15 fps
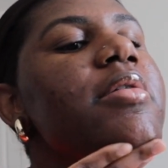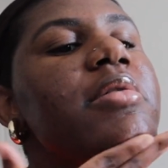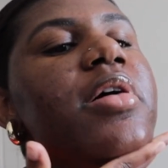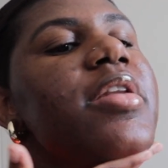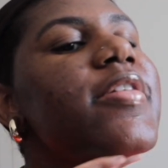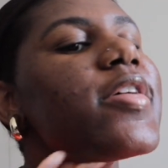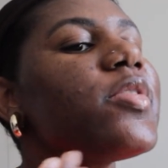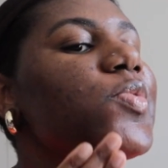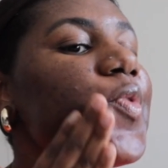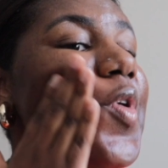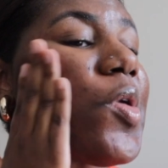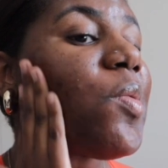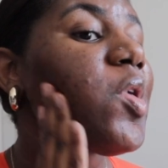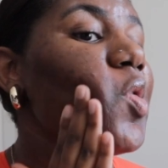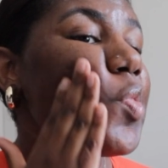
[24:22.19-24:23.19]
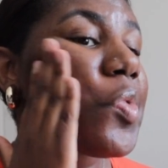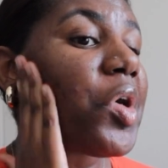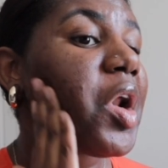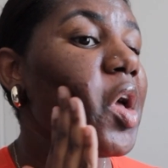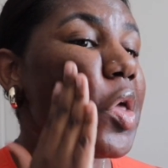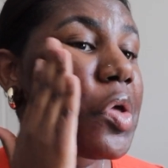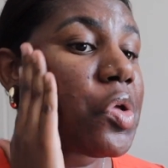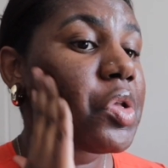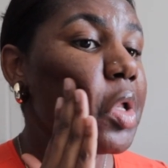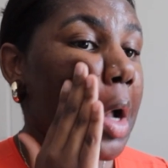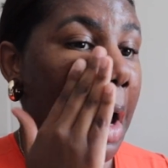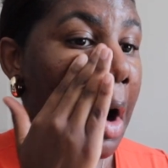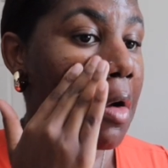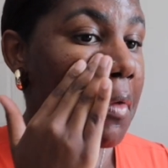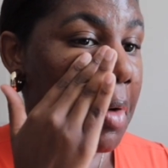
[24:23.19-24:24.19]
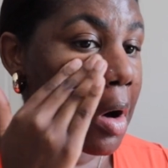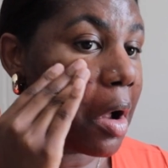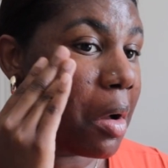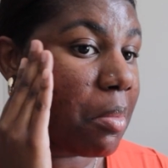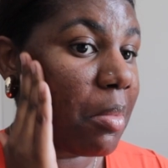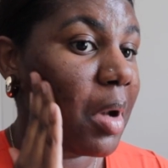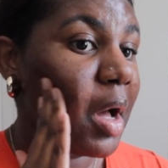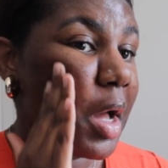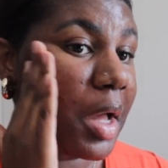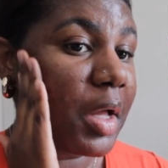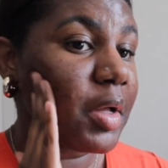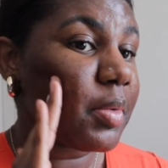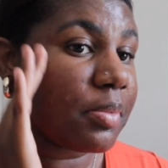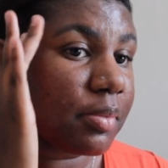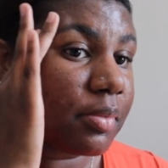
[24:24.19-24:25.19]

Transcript: And that's pretty much what I use to cover up my